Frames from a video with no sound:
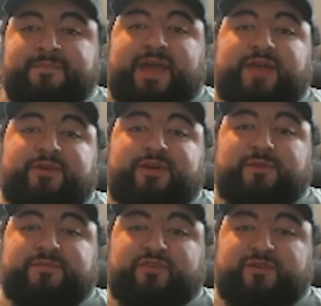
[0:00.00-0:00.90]
guy who killed
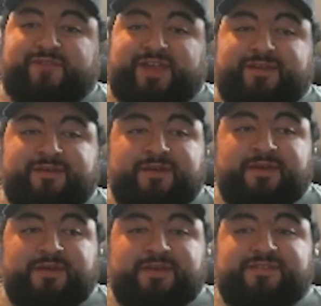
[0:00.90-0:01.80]
him sort of
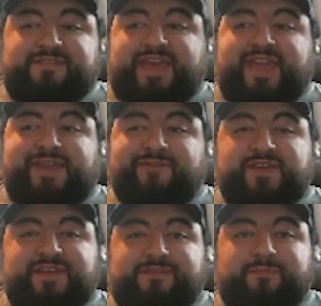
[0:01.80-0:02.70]
saved
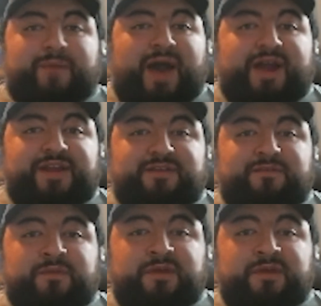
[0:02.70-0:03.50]
his body,